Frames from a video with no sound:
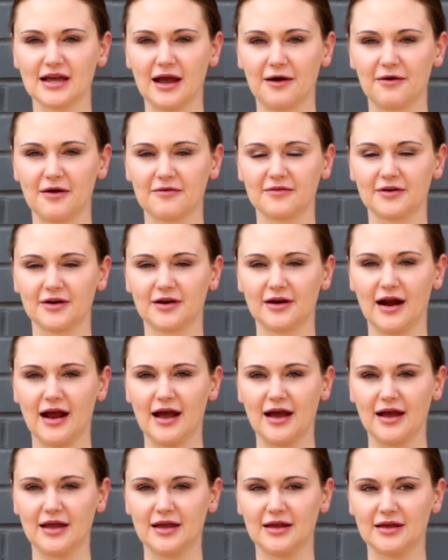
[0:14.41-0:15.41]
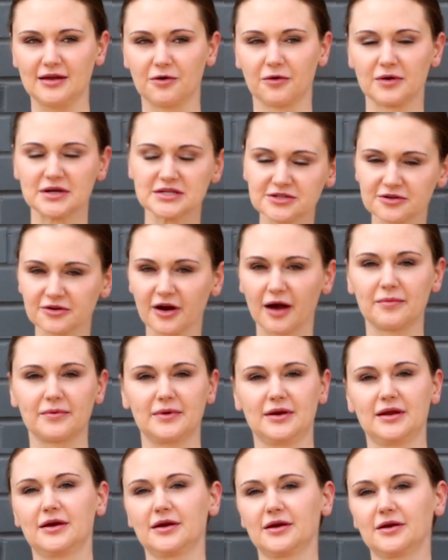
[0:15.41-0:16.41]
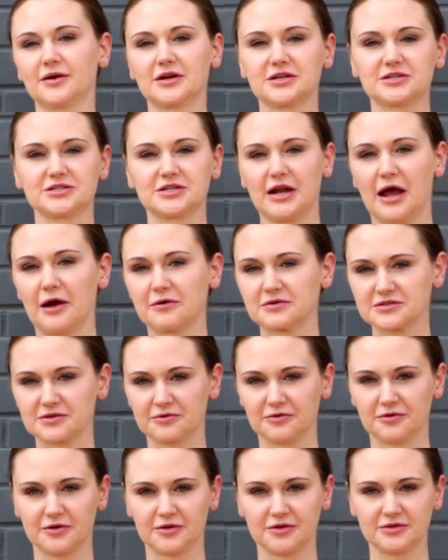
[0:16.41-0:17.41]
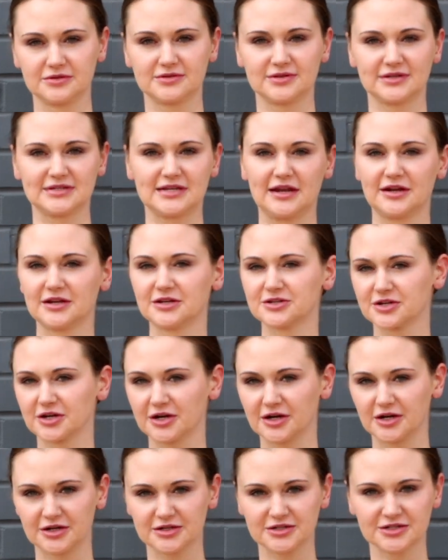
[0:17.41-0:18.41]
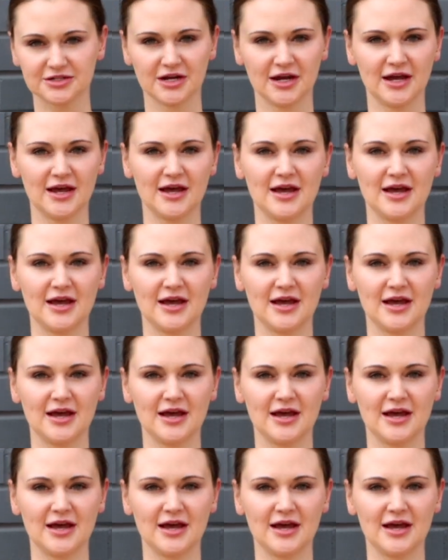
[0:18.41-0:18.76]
However, I always grew up in a Christian household, attending church,